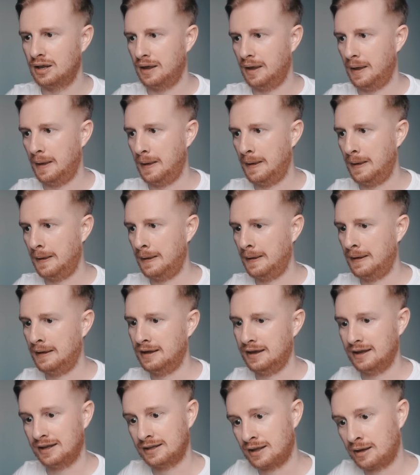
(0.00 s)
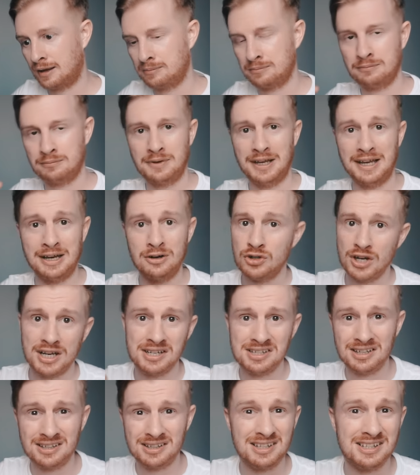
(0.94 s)
And I'm
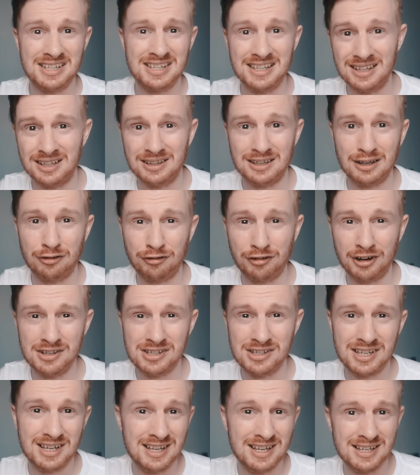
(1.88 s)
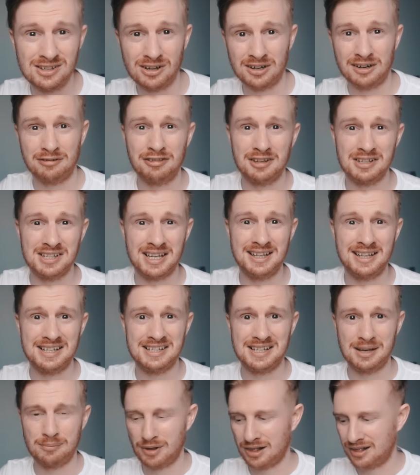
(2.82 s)
interested to see the differences or if there's any
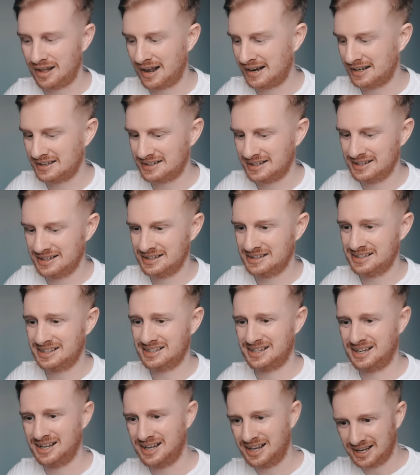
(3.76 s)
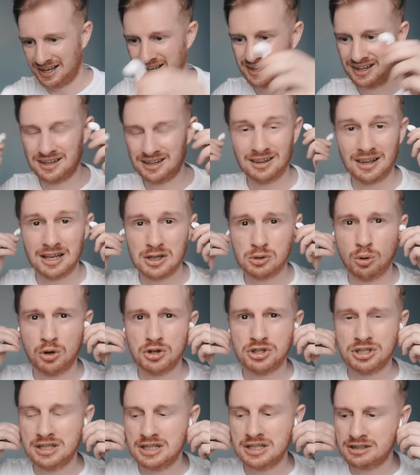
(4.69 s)
similarities. Let's
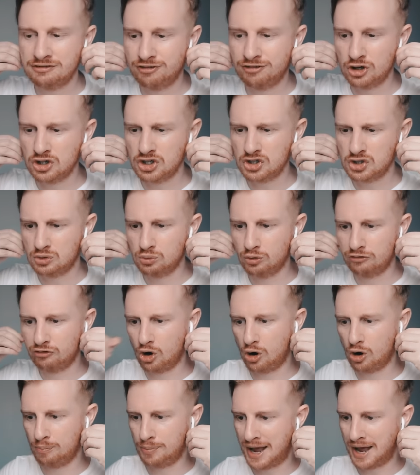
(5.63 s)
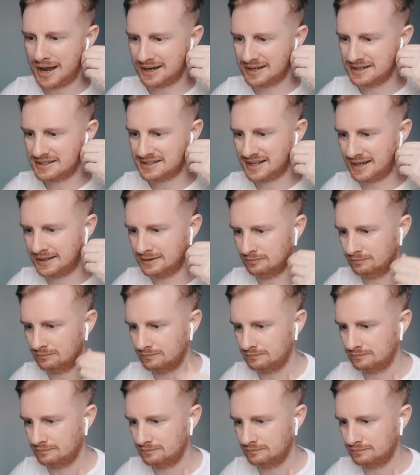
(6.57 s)
watch these. First, we've got Pakistan.